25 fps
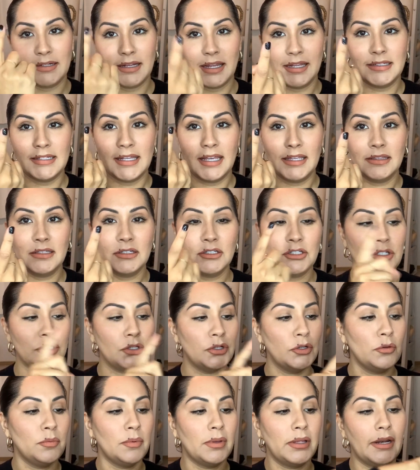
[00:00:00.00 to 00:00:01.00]
I take the
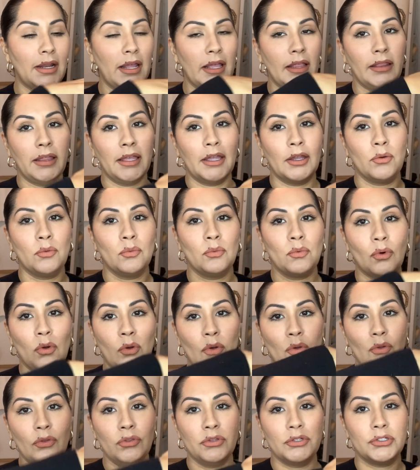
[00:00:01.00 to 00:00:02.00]
tube and I like
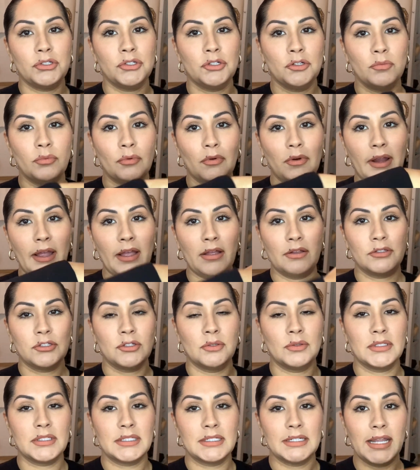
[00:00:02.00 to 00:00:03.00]
roll the tube around so
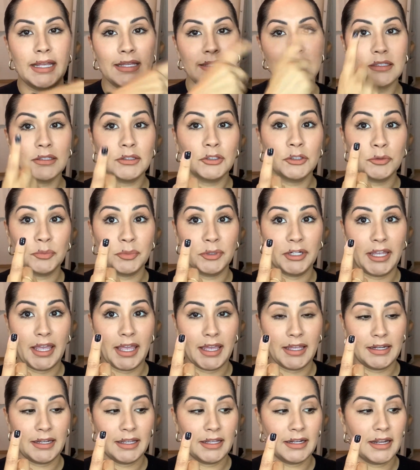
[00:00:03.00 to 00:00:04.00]
it's nice and
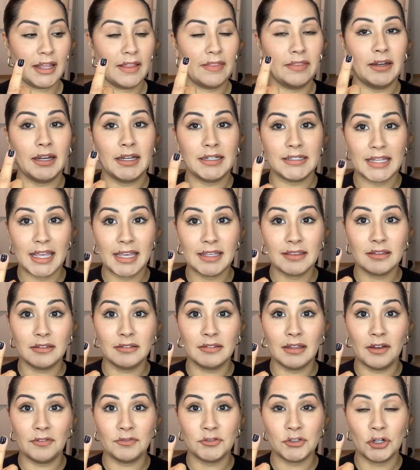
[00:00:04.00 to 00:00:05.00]
lubricated. And then I take the
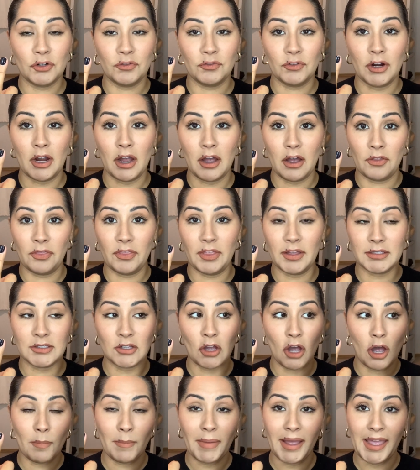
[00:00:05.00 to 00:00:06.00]
leftover that's
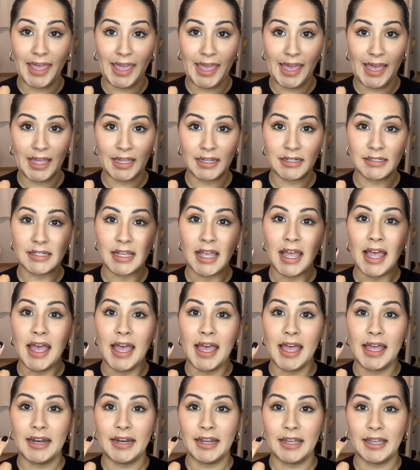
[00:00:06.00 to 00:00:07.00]
on my hand
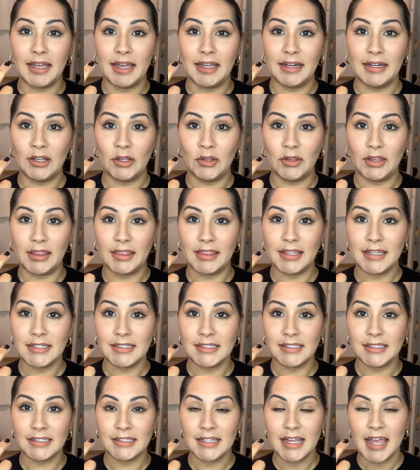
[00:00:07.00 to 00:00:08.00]
and I kind of go like
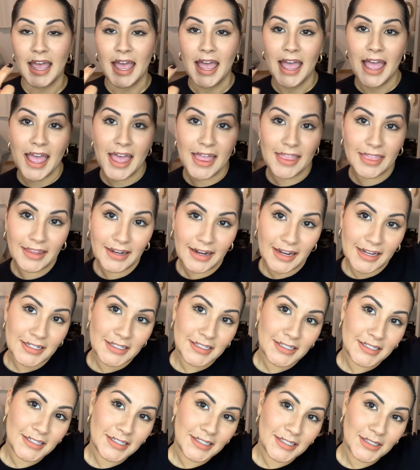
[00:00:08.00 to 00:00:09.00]
this. And then I
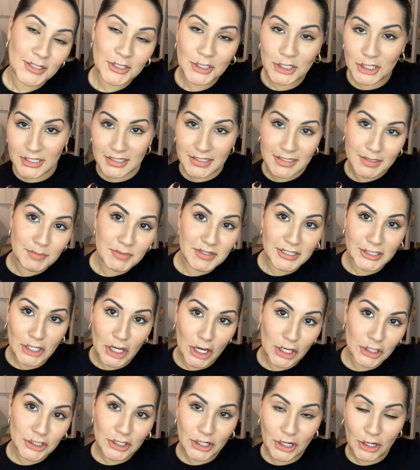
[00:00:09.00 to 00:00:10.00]
just
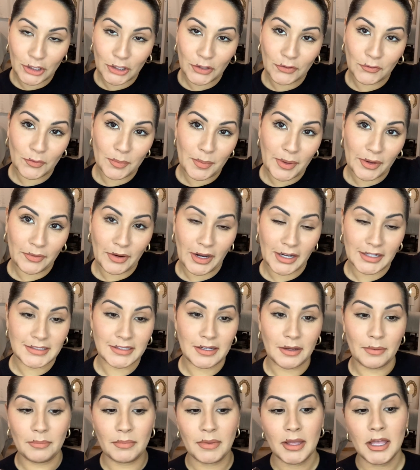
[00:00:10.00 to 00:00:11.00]
massage it all over my
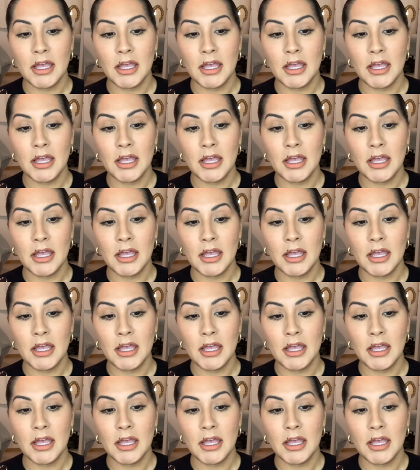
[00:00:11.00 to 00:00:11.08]
rectum.